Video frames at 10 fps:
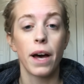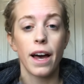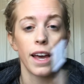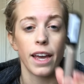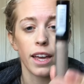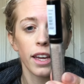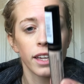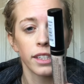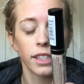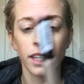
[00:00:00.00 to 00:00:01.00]
my
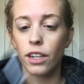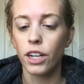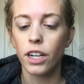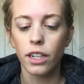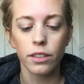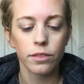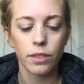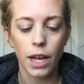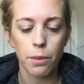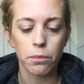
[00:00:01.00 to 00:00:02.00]
concealer.
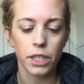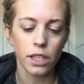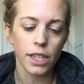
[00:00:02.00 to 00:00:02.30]
This